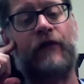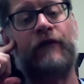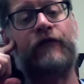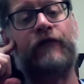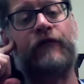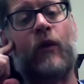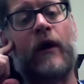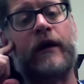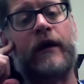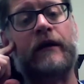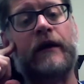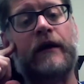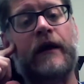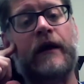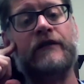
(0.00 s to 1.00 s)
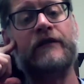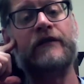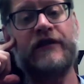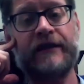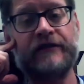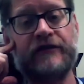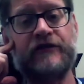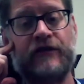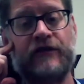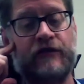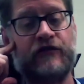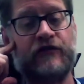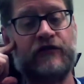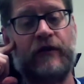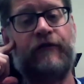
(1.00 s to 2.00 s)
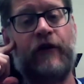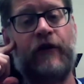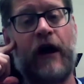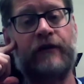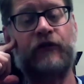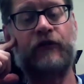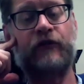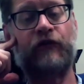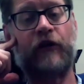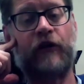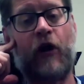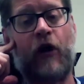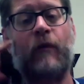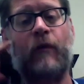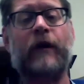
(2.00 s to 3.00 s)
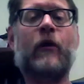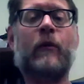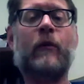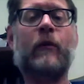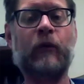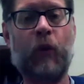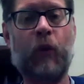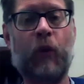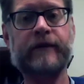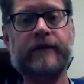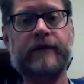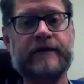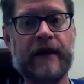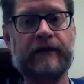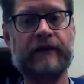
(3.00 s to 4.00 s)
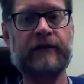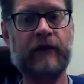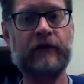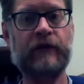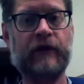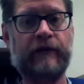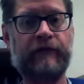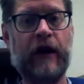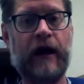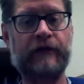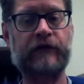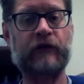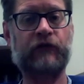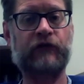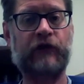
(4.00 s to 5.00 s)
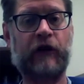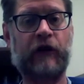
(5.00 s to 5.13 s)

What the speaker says: So if you wanted chest surgery for osteosarcoma, well, nobody wants chest surgery for osteosarcoma.